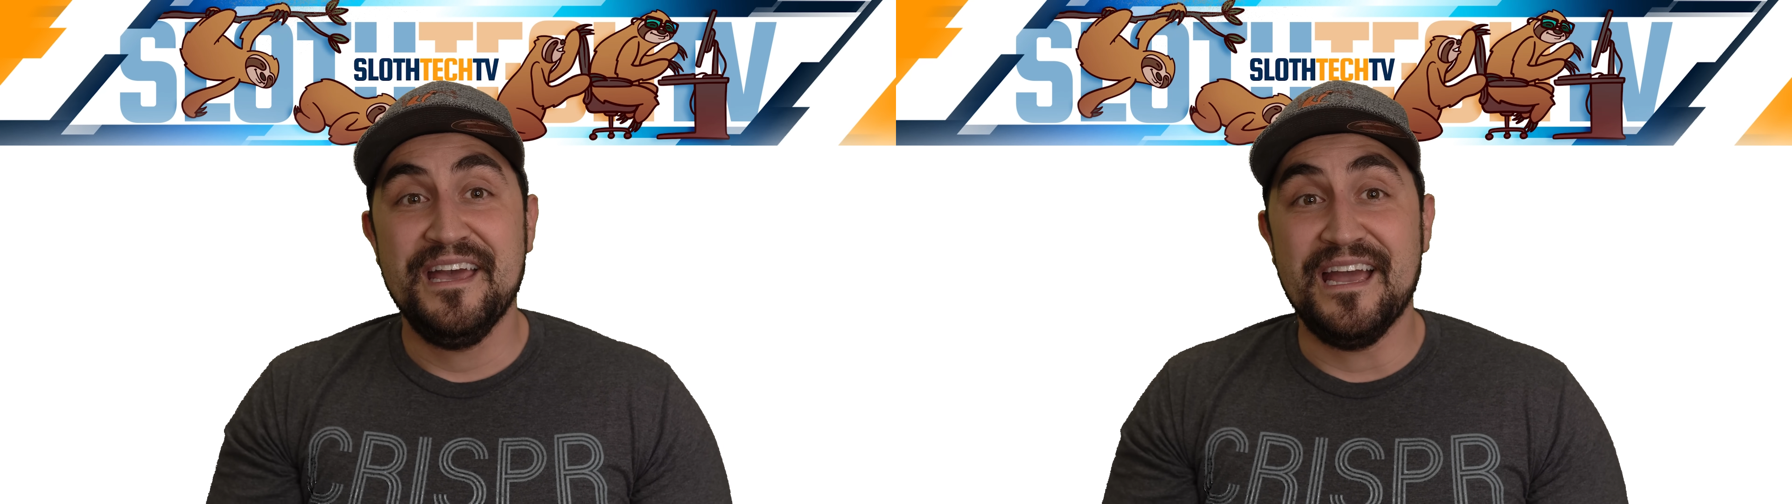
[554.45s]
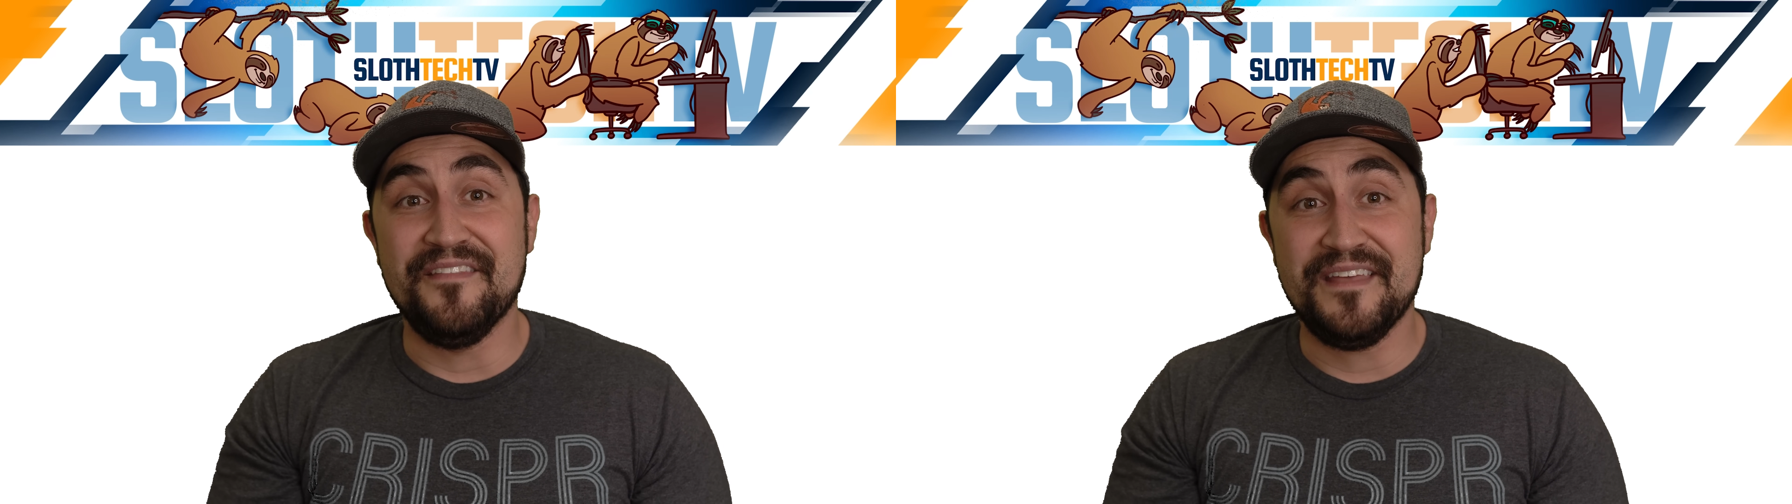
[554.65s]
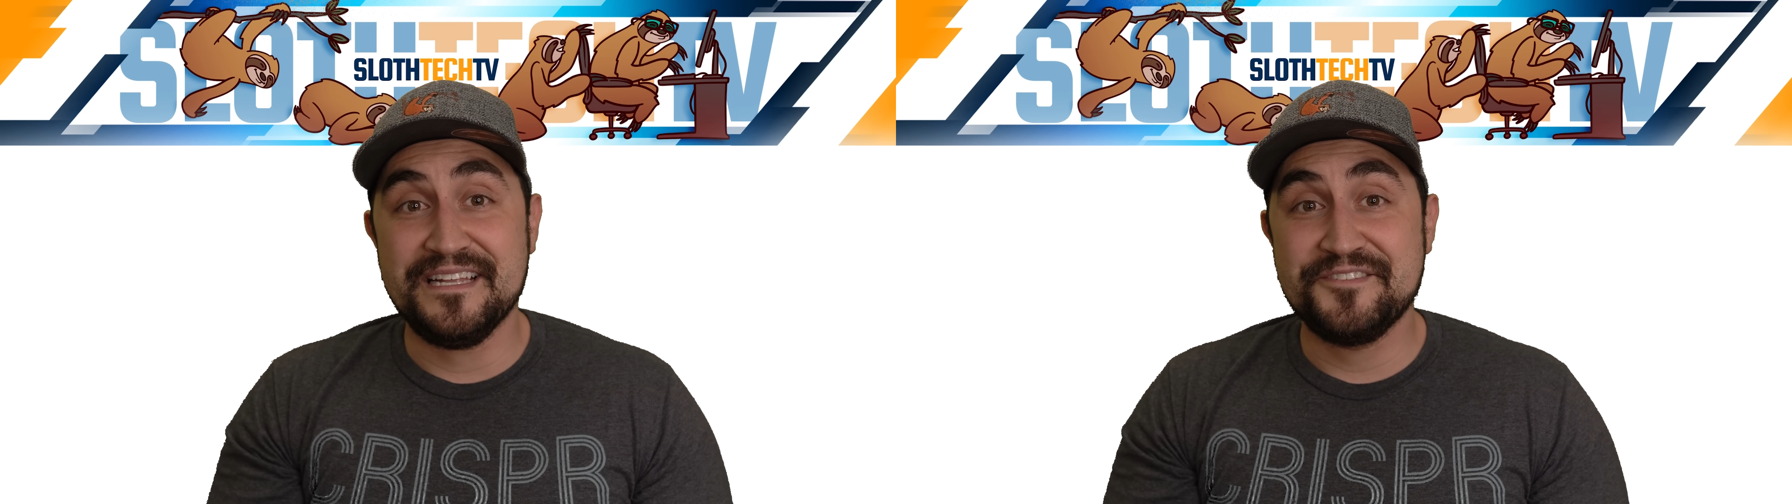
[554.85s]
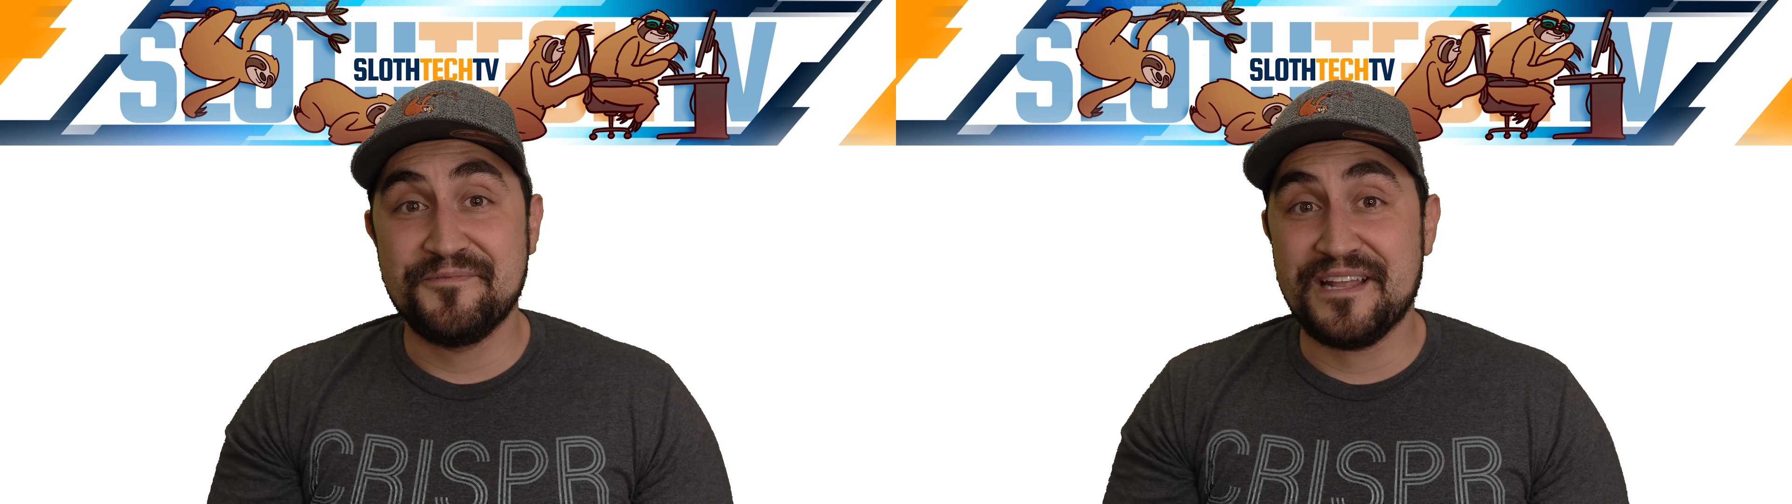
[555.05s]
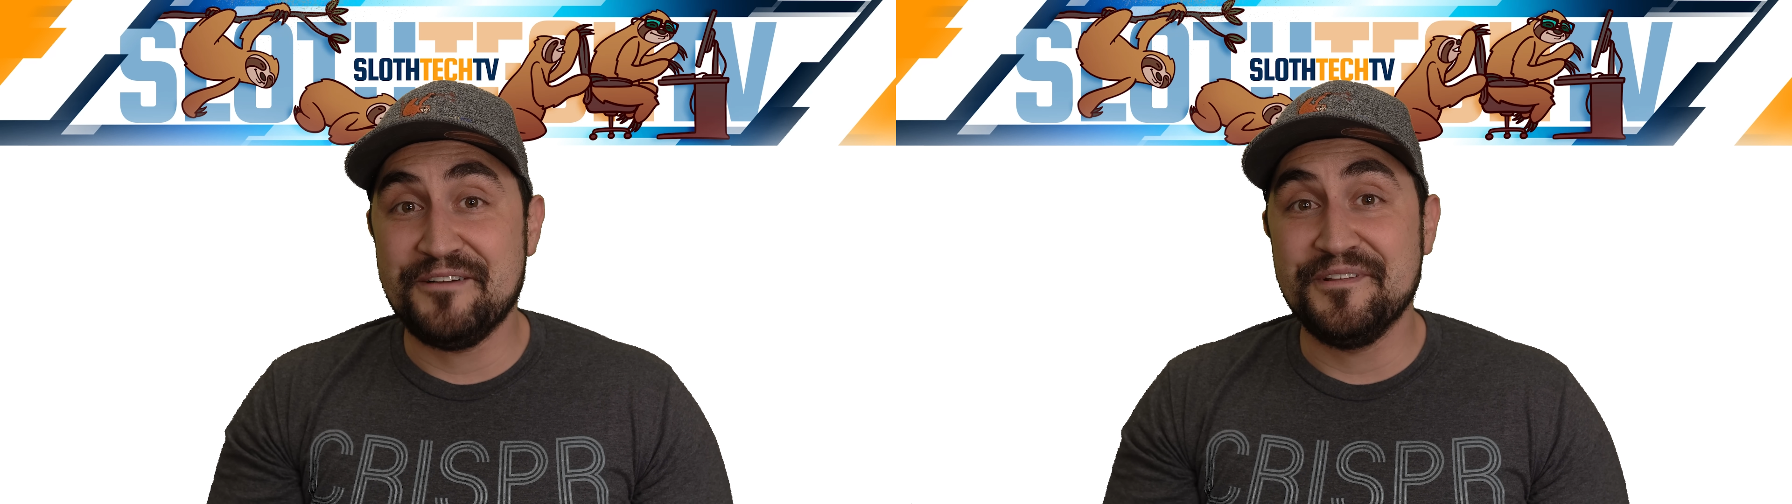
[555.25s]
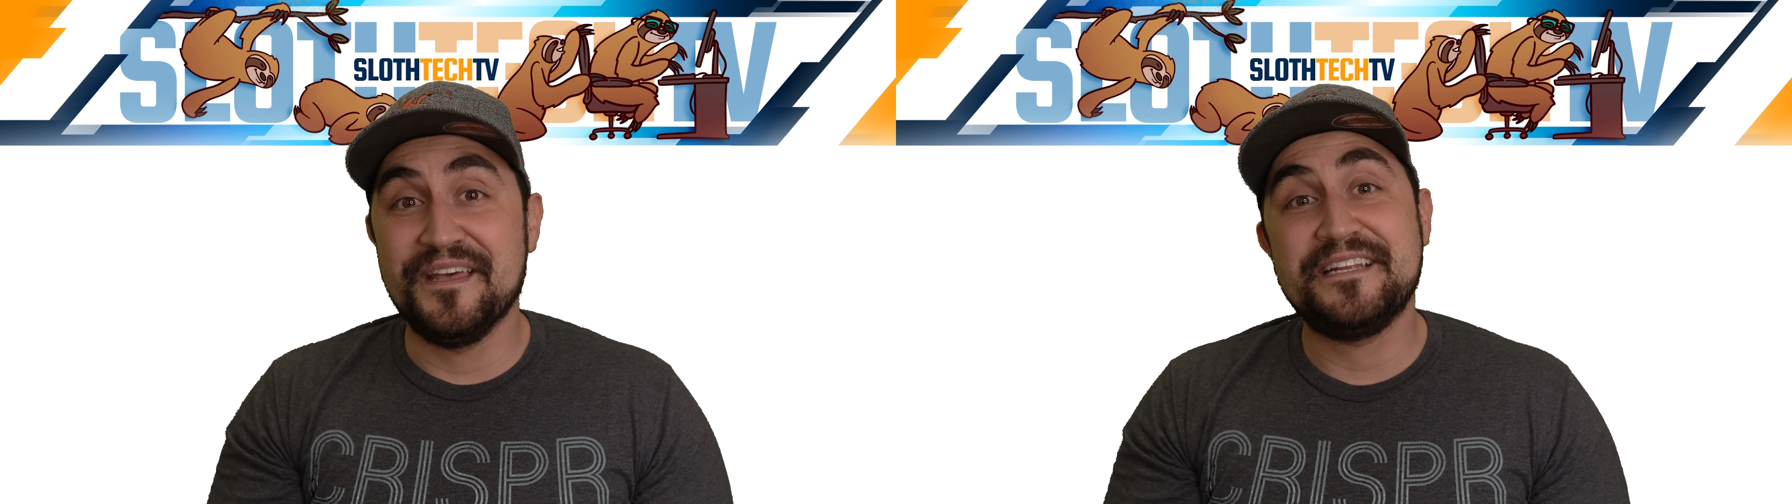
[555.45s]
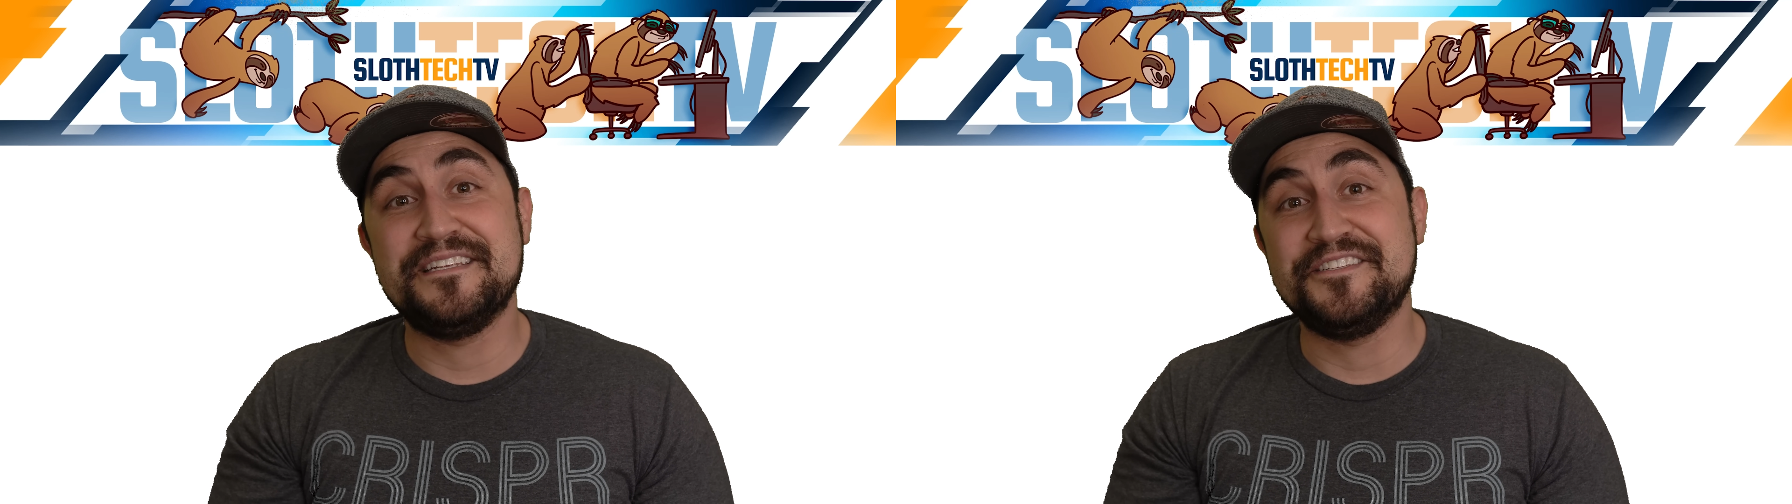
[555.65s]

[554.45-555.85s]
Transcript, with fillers: and that's what I would like